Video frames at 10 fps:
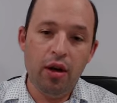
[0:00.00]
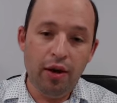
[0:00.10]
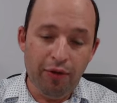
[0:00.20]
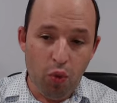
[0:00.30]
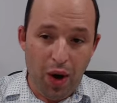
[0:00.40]

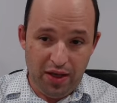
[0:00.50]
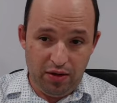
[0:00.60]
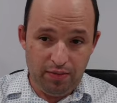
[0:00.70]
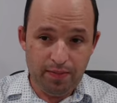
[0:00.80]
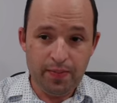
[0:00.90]
for white.
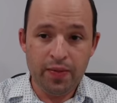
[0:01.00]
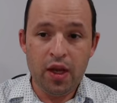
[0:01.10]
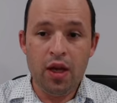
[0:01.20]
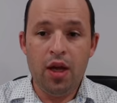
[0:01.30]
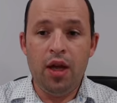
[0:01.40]

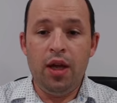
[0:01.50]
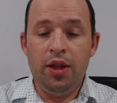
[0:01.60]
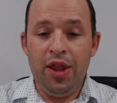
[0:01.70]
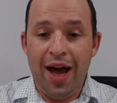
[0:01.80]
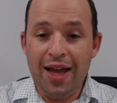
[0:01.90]

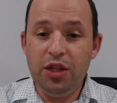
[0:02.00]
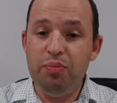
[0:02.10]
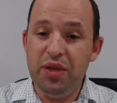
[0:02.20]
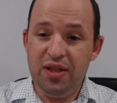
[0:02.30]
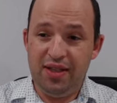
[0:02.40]
Knight
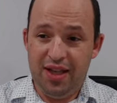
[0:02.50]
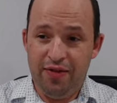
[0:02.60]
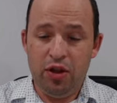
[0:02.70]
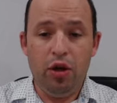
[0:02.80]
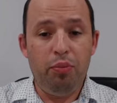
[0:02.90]

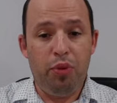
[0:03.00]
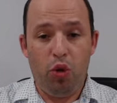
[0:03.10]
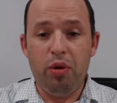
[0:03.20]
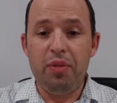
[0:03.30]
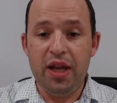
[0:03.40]
bd7,
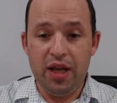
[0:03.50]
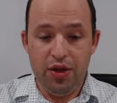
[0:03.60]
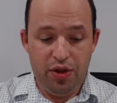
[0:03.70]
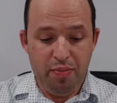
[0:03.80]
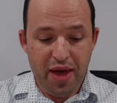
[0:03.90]
probably
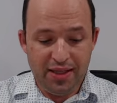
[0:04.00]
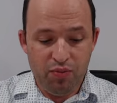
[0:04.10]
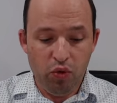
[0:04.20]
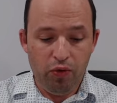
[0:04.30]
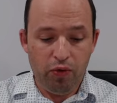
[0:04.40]
the best
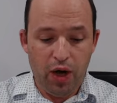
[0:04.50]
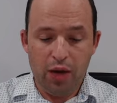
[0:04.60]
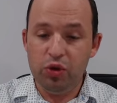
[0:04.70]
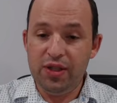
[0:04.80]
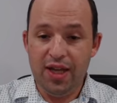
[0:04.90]
move, I
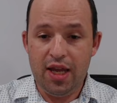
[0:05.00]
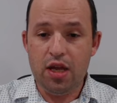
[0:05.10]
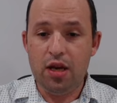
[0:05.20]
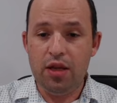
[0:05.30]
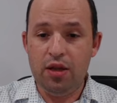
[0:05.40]
would say,
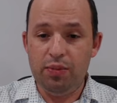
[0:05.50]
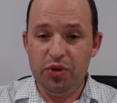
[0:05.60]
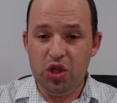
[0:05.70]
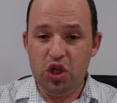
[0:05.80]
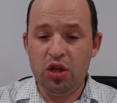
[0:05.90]
in this
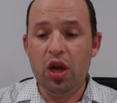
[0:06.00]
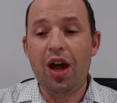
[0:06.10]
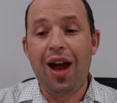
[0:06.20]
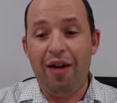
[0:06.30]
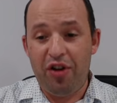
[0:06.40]
position,
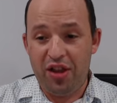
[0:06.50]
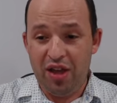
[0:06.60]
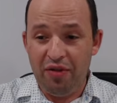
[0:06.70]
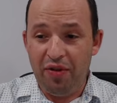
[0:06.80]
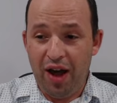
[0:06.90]
covering
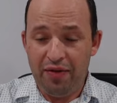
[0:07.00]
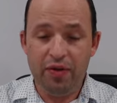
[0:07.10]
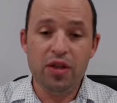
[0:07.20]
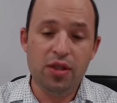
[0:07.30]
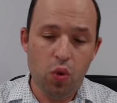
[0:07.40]
e5
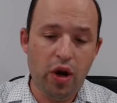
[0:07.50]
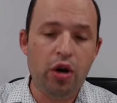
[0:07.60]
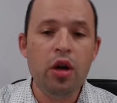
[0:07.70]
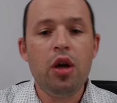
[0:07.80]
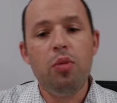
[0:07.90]

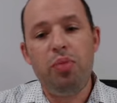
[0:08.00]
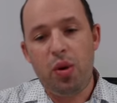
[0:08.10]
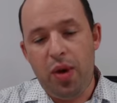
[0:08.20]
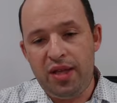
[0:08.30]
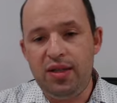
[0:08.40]
square,
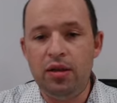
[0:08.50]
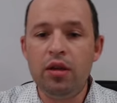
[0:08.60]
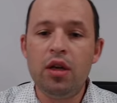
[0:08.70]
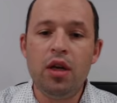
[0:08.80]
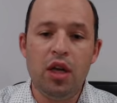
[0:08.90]
preventing
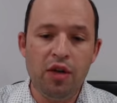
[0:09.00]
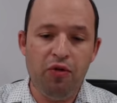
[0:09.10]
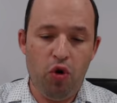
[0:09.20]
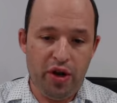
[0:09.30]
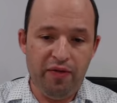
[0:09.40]

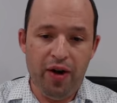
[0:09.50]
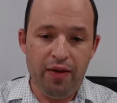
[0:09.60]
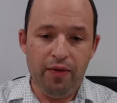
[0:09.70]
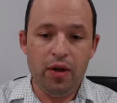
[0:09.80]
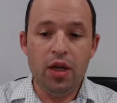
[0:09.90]
e4, e5.
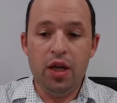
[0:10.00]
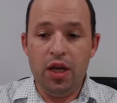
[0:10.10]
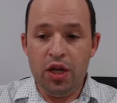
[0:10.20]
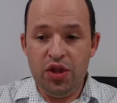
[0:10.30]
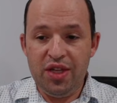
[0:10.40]

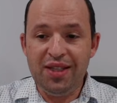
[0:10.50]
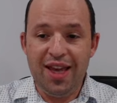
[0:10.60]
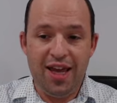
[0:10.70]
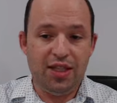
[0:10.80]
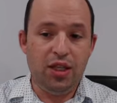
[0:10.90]
In this
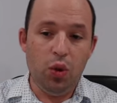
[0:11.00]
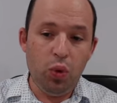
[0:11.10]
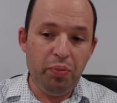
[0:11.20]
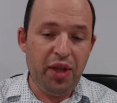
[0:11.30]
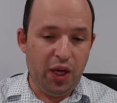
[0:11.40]
case, we
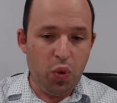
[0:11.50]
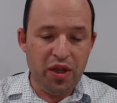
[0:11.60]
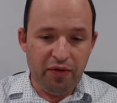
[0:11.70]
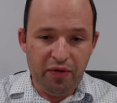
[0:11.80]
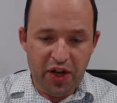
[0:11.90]
play queen
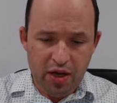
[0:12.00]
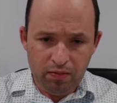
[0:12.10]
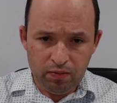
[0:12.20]
f3.